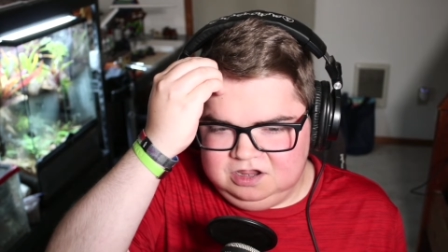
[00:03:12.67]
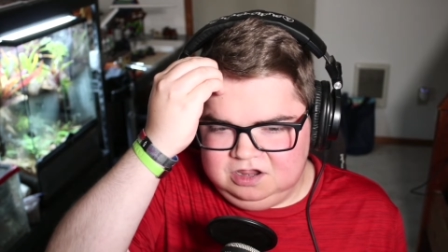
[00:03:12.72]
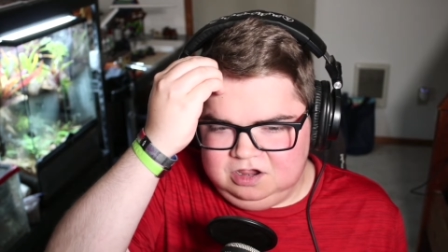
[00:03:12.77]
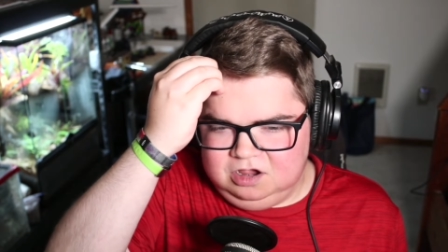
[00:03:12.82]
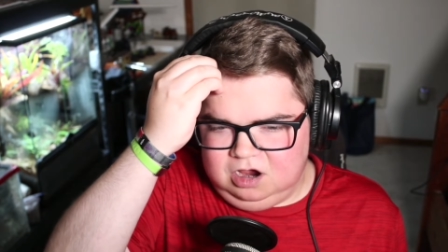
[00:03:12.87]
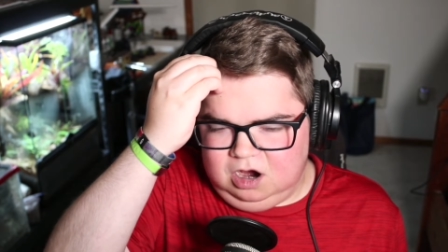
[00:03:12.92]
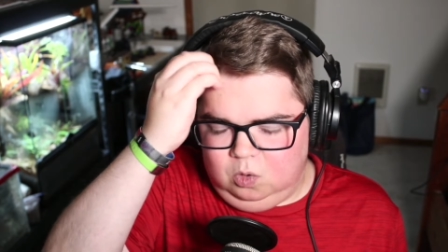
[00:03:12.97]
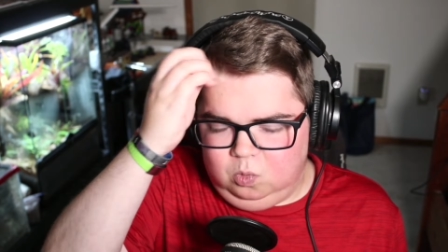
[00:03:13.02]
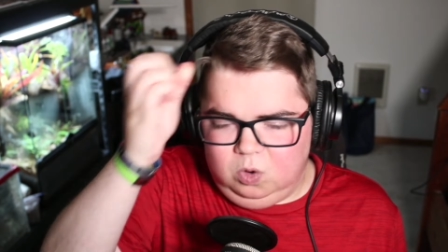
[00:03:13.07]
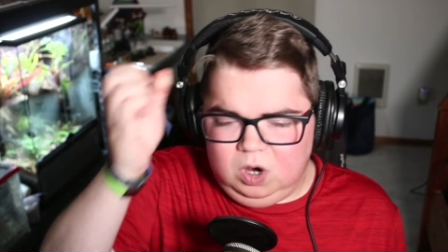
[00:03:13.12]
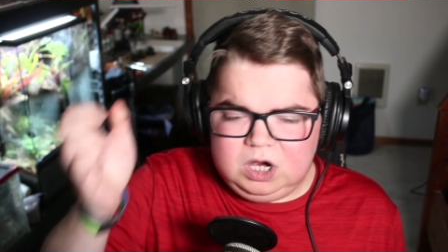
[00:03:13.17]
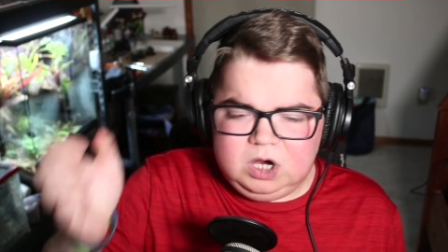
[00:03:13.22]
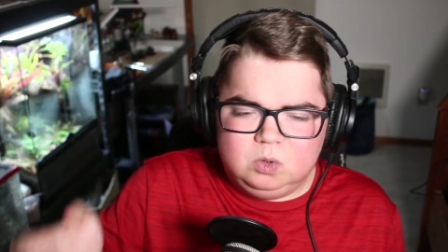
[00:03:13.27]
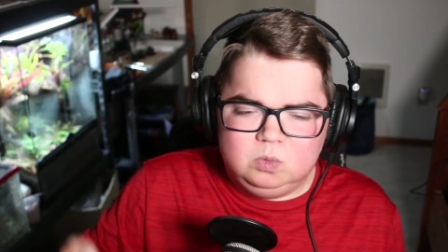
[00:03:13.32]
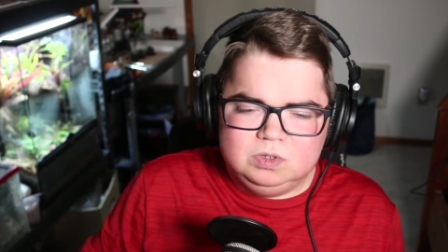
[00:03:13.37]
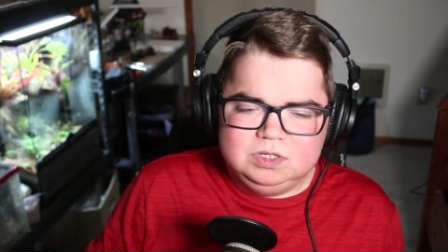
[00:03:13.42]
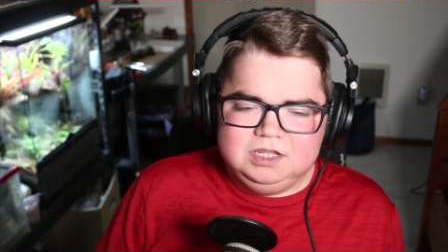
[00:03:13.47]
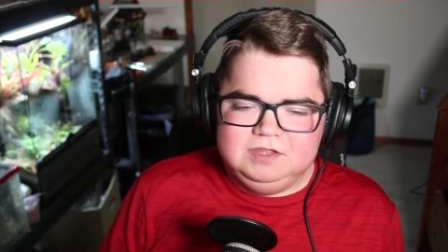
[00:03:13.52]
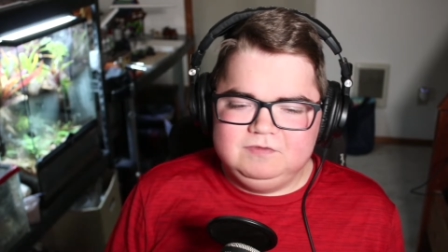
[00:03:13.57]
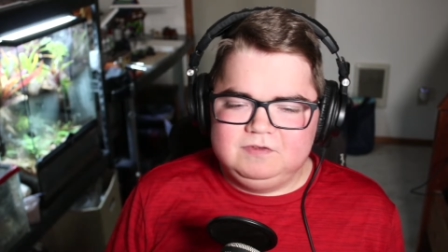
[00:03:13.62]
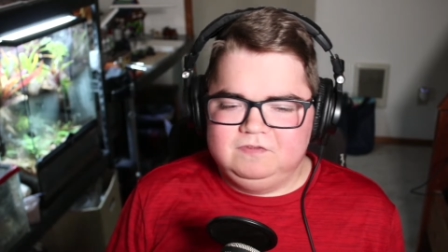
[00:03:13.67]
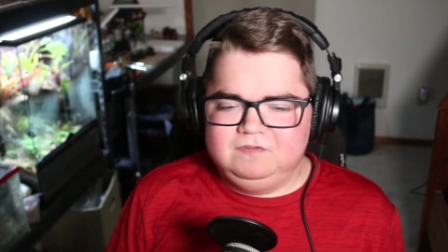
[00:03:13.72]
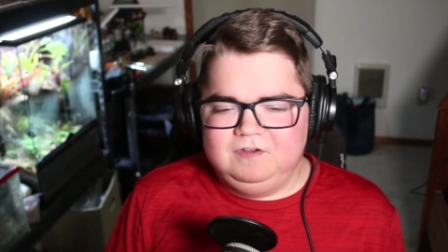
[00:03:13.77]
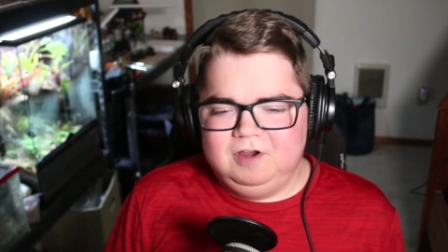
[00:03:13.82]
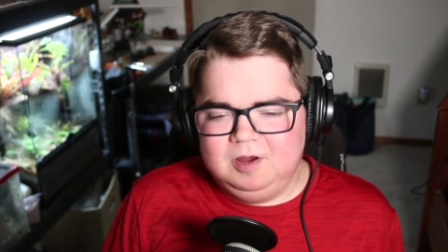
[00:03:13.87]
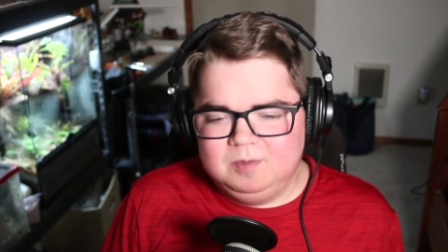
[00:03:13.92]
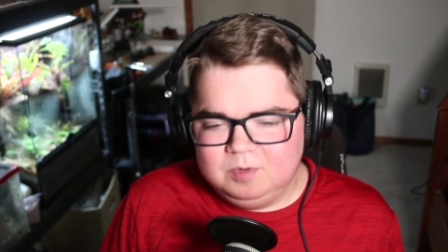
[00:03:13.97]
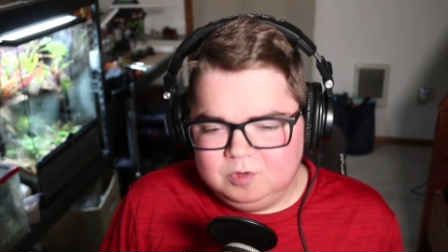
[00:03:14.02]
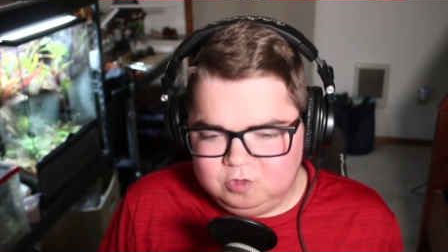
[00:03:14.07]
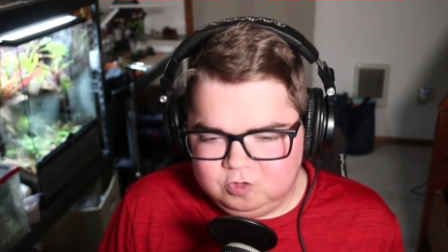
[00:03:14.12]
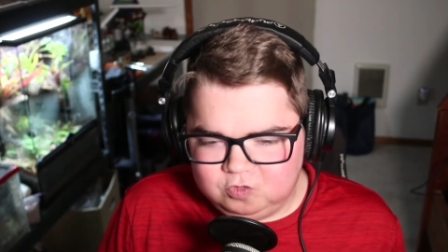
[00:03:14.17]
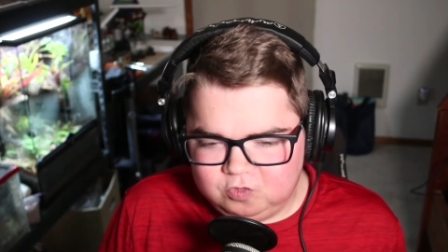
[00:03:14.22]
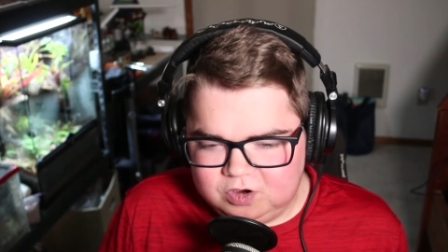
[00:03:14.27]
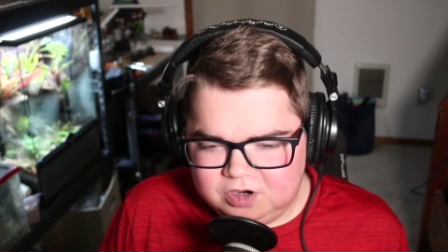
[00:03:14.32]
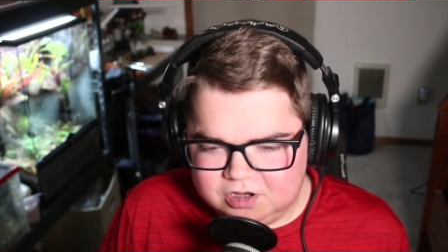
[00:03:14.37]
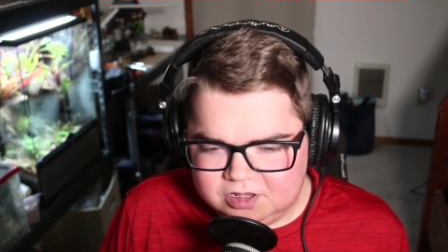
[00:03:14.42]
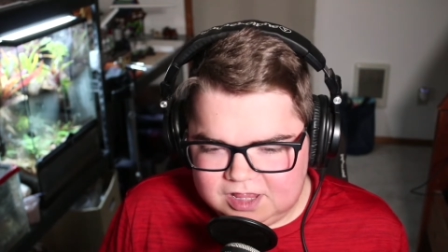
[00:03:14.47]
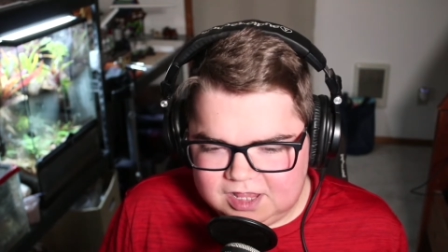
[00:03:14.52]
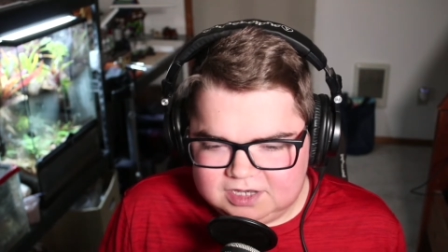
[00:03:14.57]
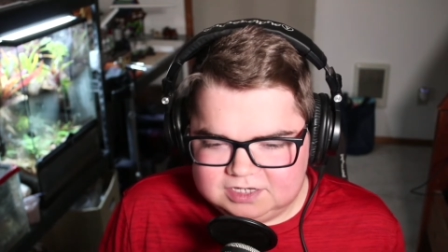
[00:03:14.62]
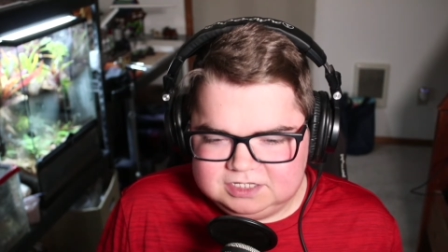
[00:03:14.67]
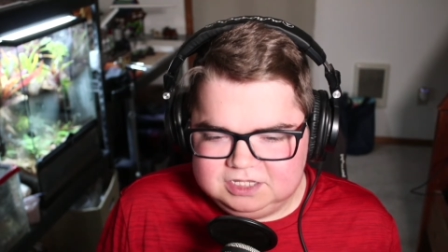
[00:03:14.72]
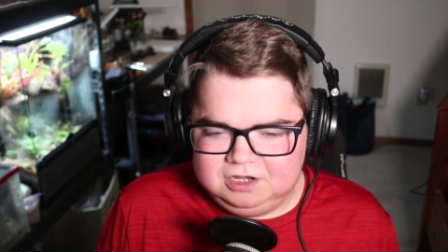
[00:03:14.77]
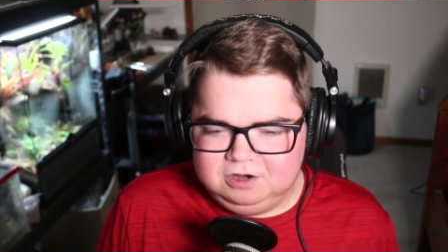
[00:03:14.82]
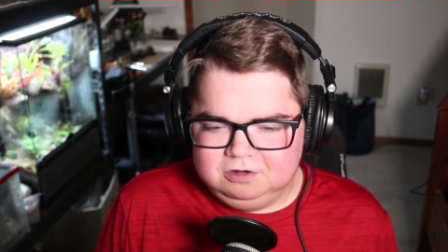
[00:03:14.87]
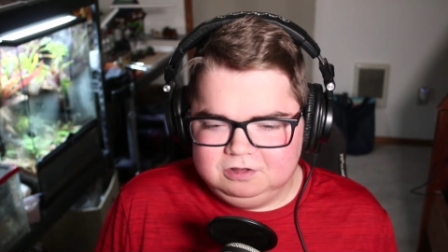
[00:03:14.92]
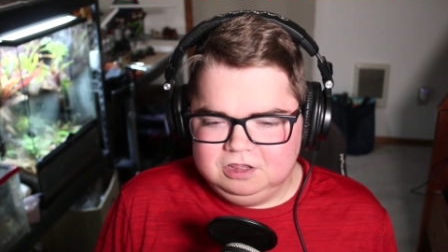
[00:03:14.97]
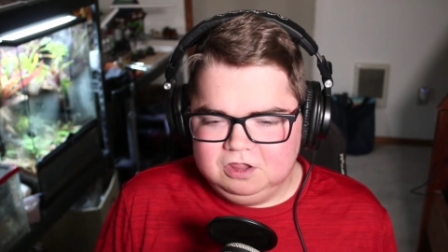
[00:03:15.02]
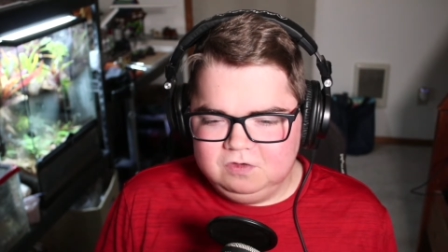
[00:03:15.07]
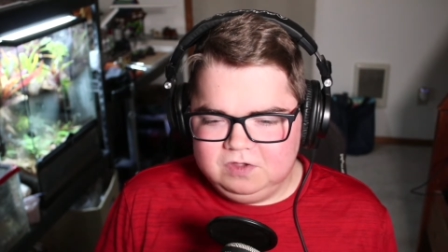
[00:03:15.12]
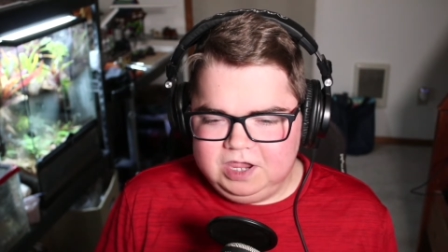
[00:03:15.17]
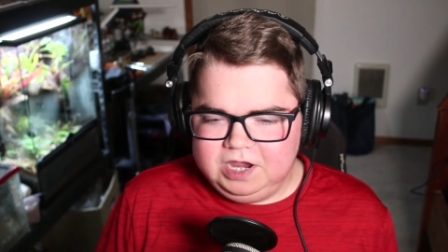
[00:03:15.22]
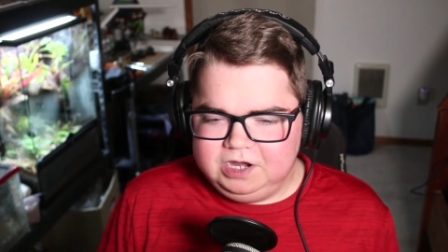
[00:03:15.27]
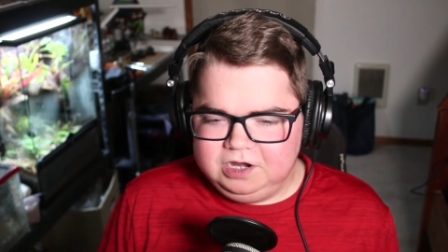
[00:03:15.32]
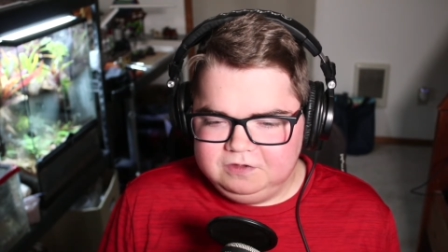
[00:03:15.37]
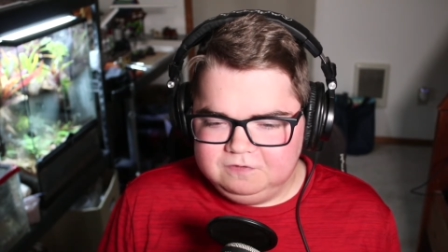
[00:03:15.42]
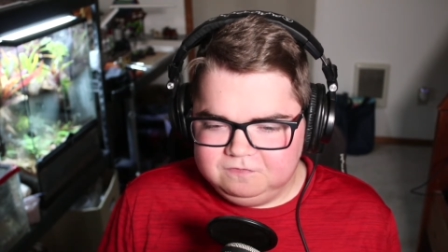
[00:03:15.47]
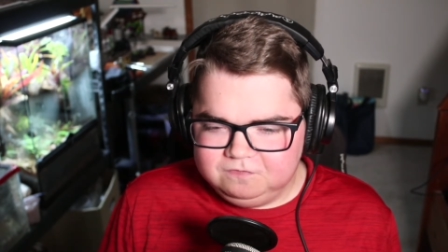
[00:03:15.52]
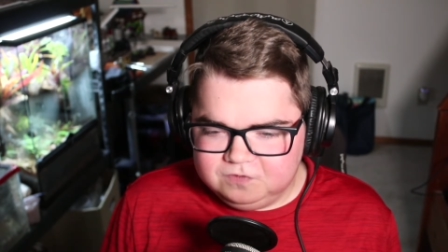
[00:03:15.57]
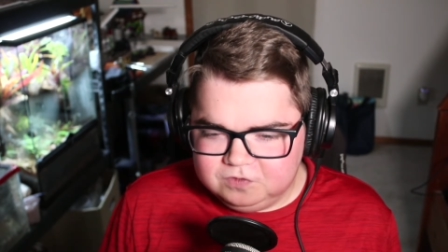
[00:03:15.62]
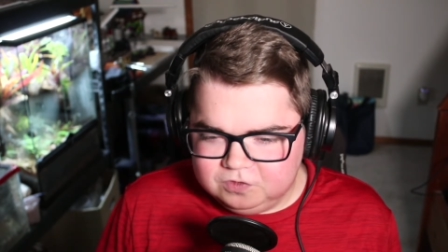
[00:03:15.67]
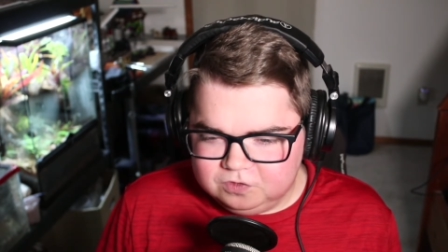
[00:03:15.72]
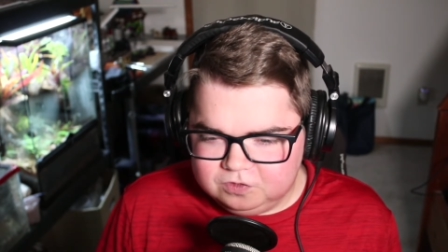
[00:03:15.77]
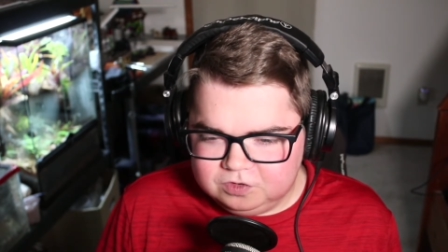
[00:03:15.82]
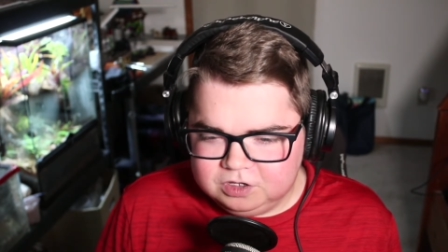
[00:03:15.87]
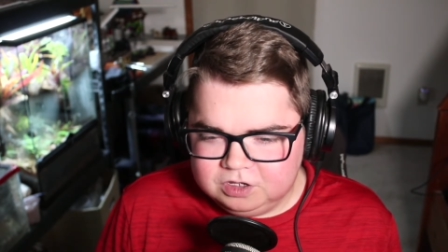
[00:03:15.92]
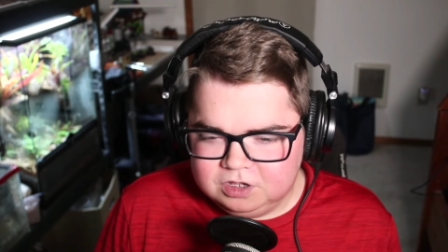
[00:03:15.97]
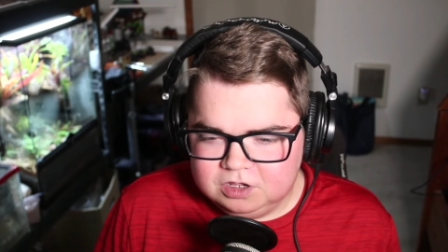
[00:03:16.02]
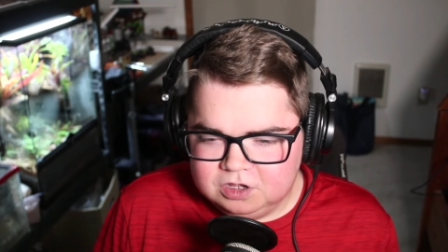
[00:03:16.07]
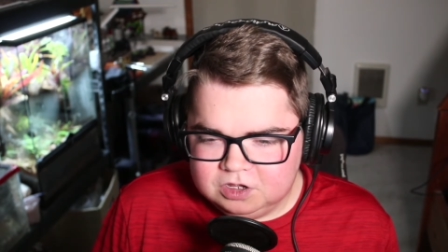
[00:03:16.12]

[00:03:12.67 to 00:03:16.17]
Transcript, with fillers: A worker will leave a pheromone trail as they are locating food,